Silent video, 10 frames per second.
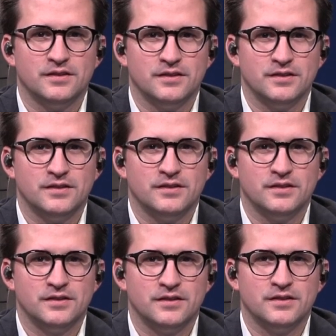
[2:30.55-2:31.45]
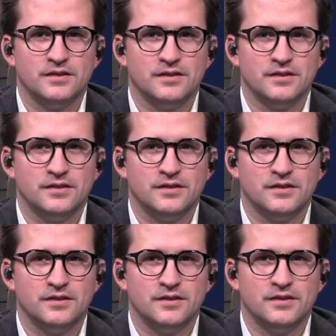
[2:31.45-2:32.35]

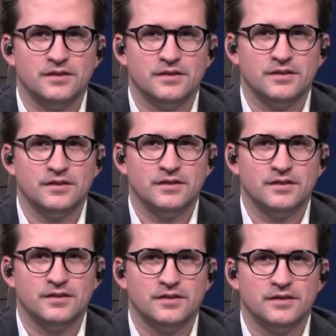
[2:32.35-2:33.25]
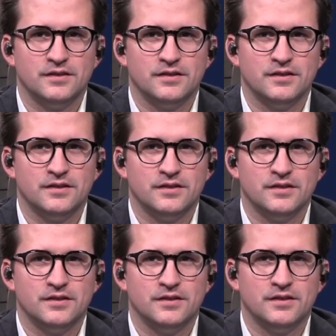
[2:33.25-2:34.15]

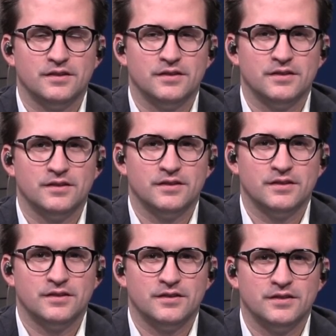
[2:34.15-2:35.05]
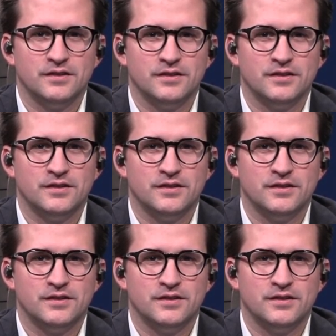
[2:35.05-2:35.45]
The person shown says nothing.